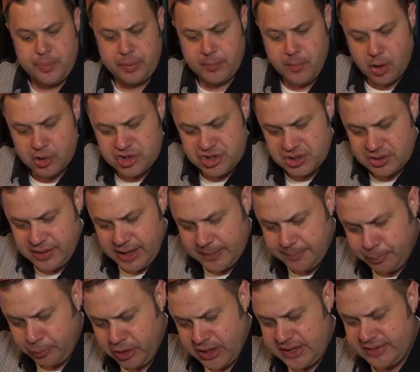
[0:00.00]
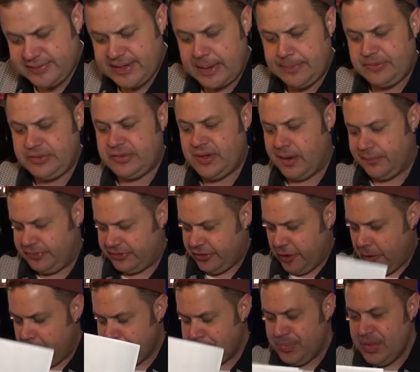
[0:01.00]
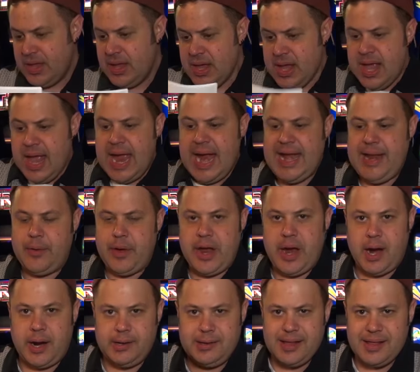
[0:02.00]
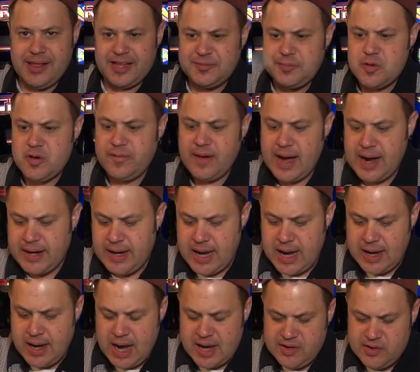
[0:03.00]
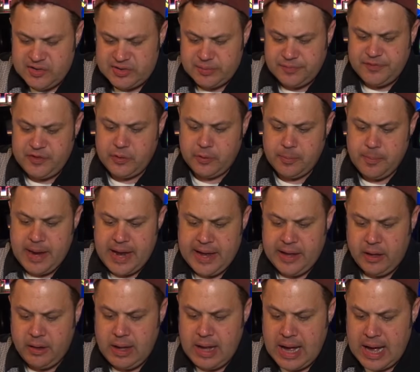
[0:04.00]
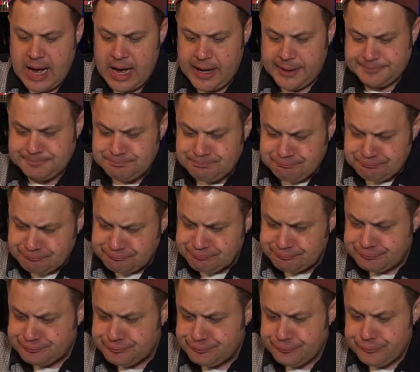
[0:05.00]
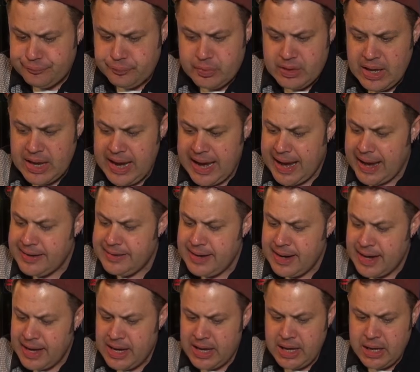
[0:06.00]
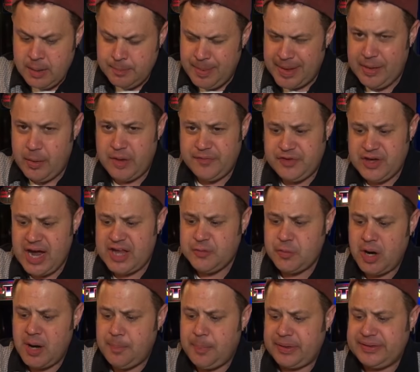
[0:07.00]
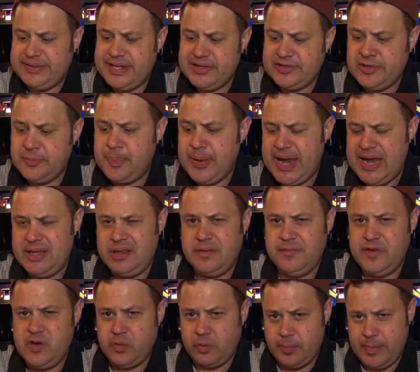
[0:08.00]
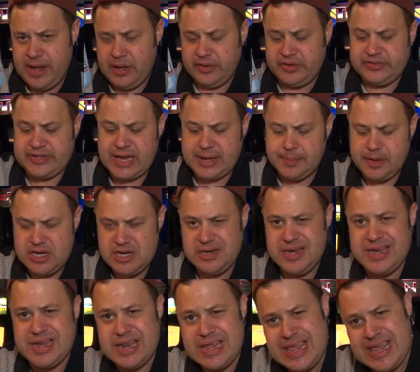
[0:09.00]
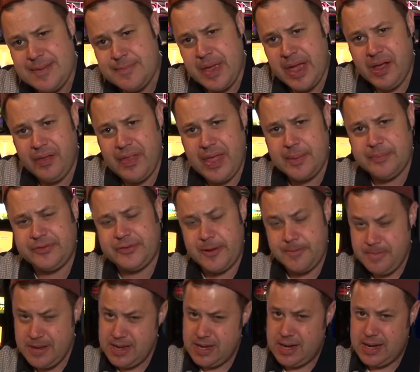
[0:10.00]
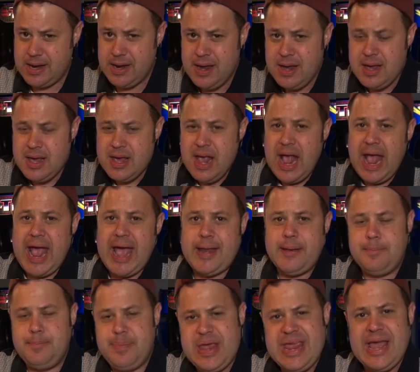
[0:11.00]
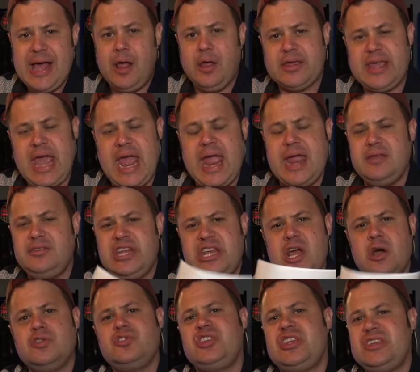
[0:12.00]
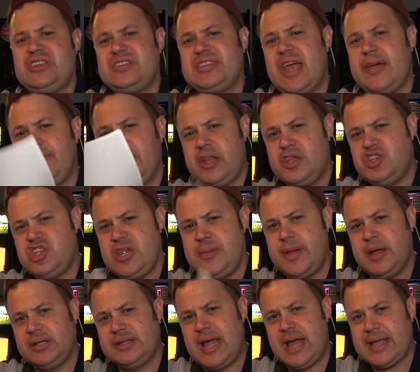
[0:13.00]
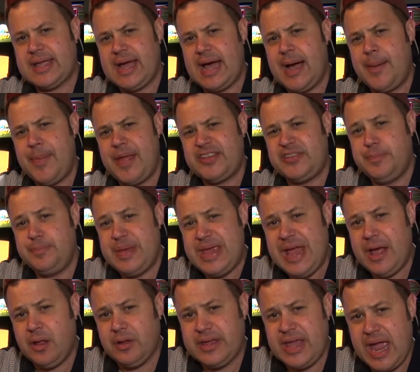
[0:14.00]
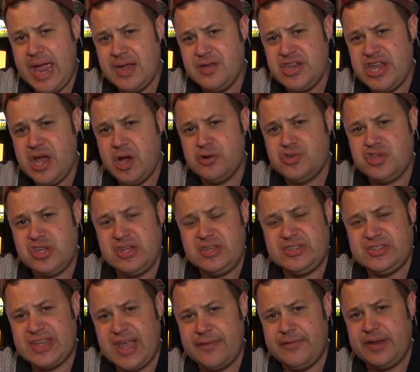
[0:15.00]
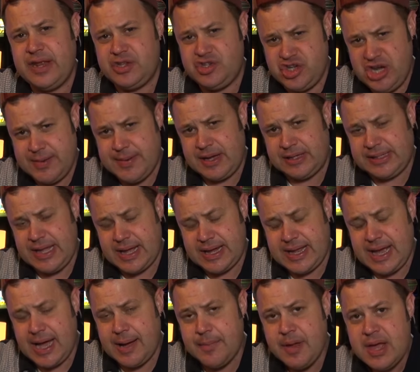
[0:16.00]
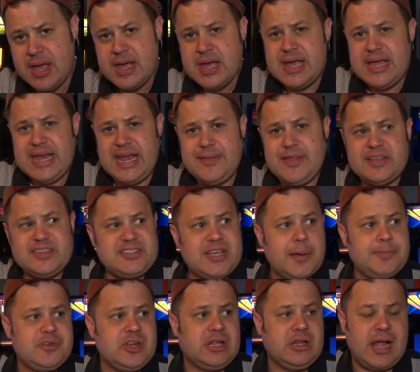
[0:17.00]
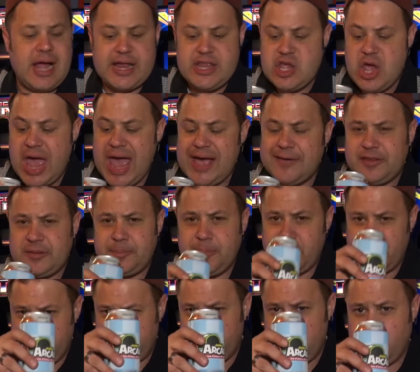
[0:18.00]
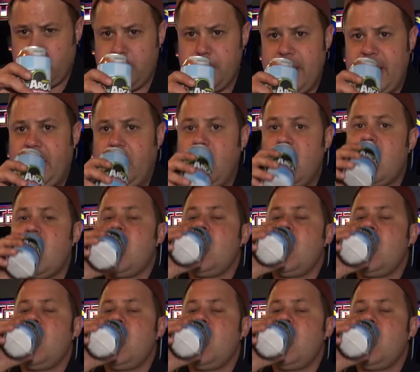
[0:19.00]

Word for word: promotion, like printed type stuff. So, anyway, all right, let, us move on and, and, do some viewer mail. Um, and, uh, and, by the way, if you guys want to participate in the viewer mail segment, you need to email them to me at blkdog7 at gmail.com. That's blkdog7 at gmail.com. In the subject line, you have to put viewer mail.